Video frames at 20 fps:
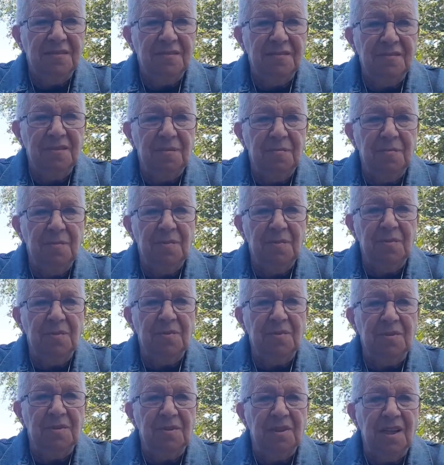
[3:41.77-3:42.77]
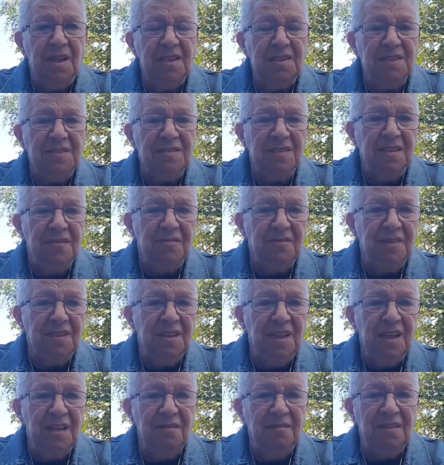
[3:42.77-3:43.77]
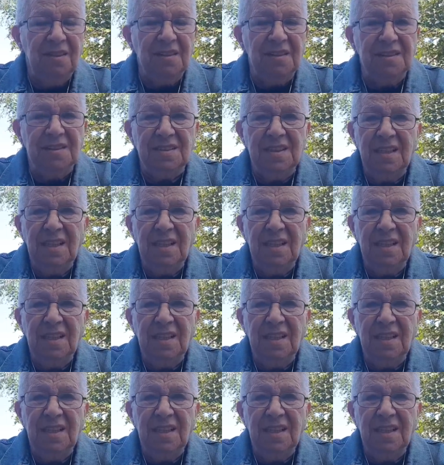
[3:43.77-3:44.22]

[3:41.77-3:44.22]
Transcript: from all kinds of different areas,